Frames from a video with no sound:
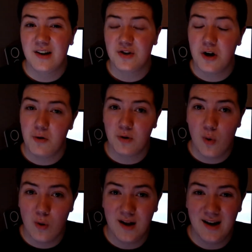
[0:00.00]
I started
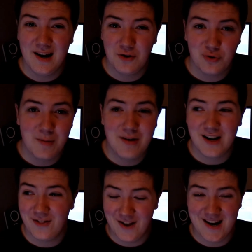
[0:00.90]
recording and
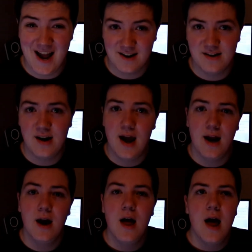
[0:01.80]
scripting the next
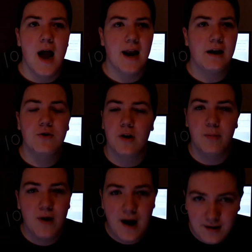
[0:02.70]
day. And I
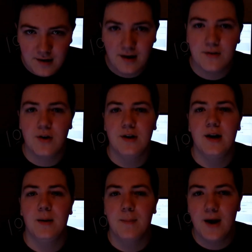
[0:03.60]
started practicing, I started
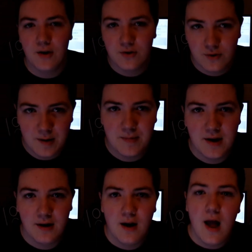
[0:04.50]
getting better at
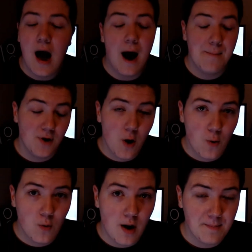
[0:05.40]
scripting. I'm
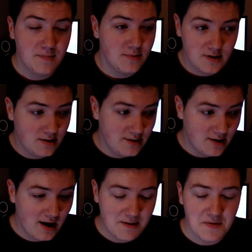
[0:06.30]

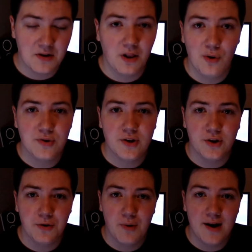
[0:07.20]
not even close
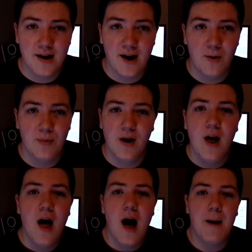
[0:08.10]
to good right now,
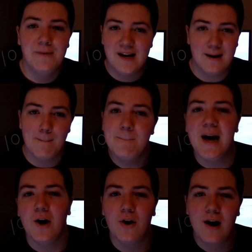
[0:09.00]
but I'm getting
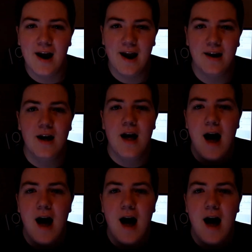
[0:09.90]
better, and